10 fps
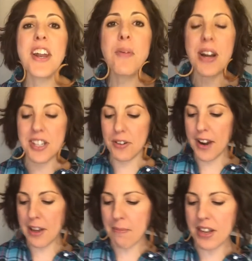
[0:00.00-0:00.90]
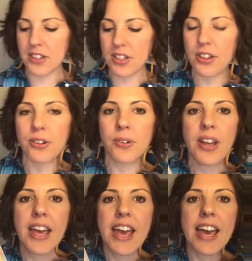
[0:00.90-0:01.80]
I want to recommend to you
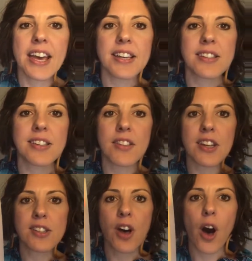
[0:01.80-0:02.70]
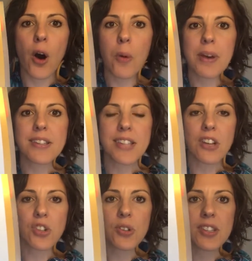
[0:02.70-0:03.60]
is this Home
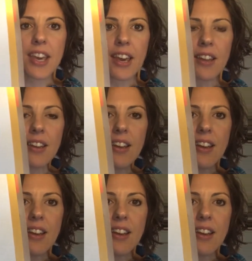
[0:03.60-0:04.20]
Essentials Kit.